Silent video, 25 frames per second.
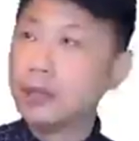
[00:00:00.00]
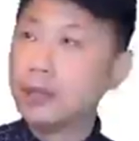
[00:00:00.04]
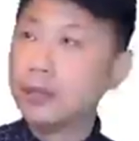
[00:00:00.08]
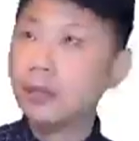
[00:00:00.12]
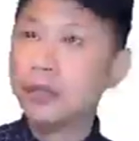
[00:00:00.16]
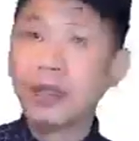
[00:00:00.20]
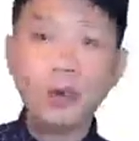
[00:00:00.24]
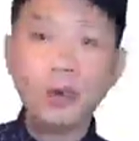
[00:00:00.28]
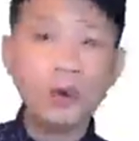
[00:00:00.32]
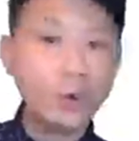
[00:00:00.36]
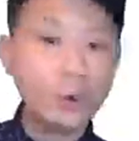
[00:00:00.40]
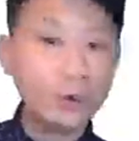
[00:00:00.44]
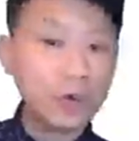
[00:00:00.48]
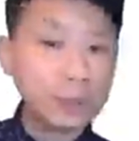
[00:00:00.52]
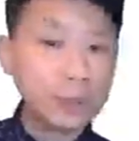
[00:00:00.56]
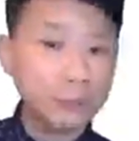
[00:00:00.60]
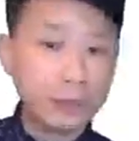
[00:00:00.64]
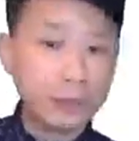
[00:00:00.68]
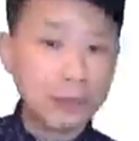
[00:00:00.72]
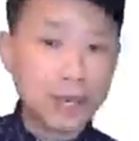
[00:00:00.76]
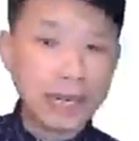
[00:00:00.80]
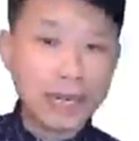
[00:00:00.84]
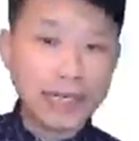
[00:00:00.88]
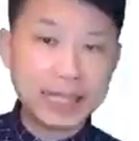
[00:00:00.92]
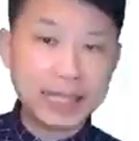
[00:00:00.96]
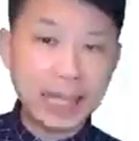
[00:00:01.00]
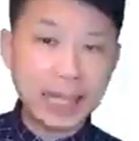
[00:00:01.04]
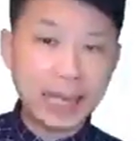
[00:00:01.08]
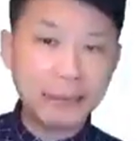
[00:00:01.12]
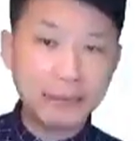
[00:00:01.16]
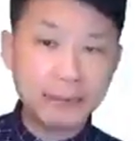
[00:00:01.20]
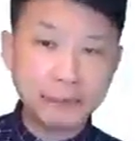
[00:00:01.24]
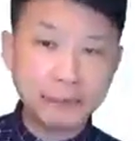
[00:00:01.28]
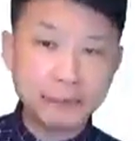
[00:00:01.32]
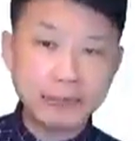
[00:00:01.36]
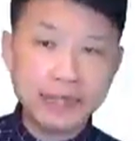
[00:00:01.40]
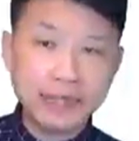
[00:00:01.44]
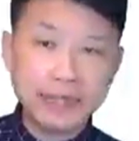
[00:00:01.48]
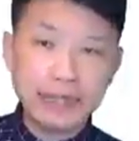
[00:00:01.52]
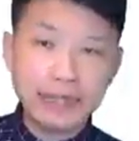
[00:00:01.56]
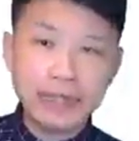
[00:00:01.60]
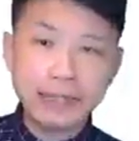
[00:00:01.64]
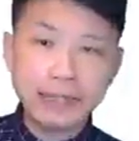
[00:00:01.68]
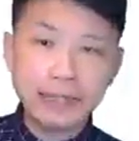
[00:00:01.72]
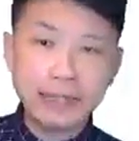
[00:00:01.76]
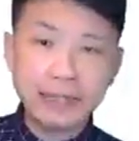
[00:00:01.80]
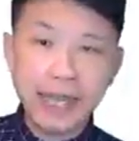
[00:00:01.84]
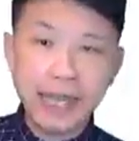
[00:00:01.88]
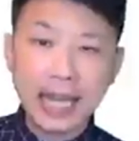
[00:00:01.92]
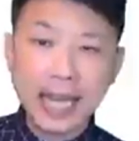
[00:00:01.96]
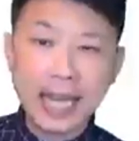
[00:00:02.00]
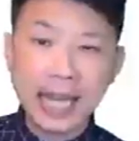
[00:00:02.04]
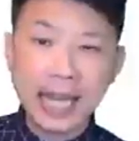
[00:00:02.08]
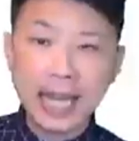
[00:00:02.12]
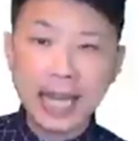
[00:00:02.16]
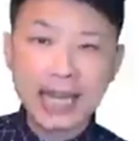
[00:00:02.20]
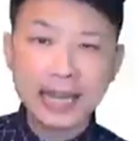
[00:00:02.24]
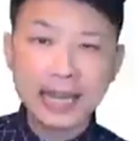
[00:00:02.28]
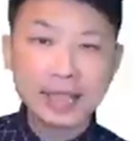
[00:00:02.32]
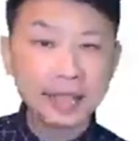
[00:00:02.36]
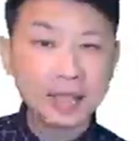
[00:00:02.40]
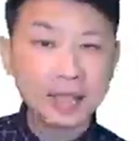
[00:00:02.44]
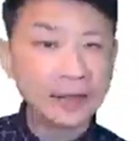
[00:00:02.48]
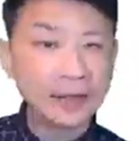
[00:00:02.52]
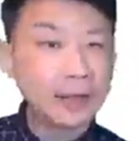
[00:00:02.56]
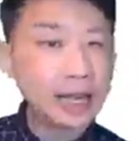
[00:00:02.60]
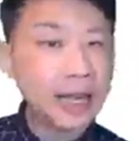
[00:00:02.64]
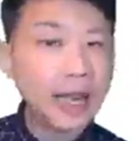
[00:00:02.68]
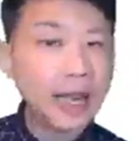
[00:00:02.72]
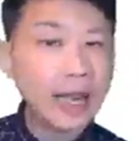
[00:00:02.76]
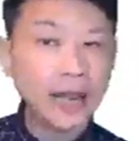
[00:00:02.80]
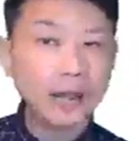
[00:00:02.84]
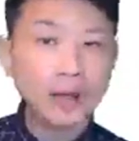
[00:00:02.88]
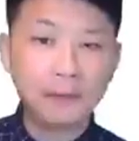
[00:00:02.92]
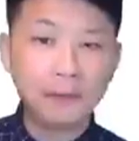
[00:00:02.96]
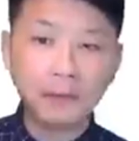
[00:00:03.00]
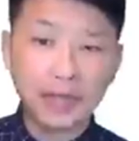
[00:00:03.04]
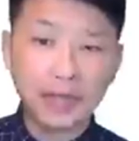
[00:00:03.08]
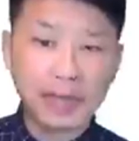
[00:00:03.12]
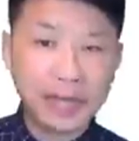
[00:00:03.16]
Don't replace every single has or have